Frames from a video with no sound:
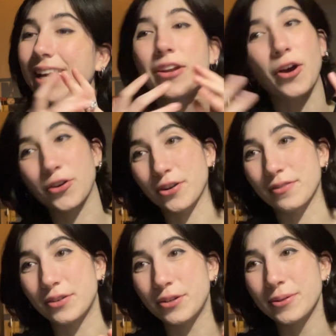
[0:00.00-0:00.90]
In honor of
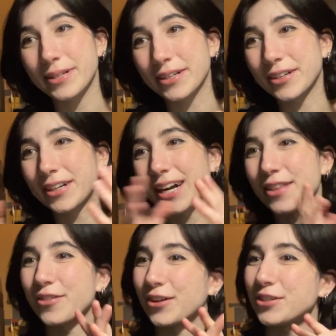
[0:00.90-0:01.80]
the new year, I
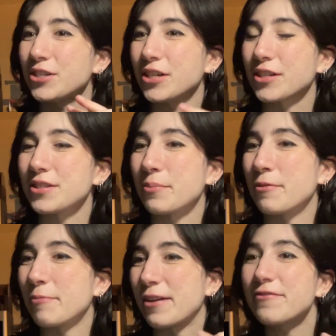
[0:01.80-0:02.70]
thought to share some
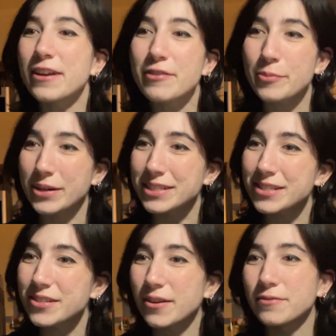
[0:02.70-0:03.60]
of my favorite
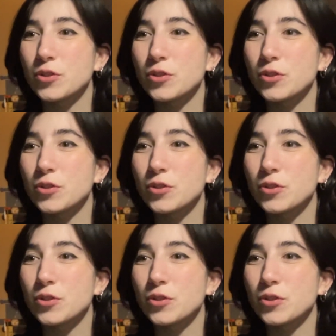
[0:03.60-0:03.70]
prints of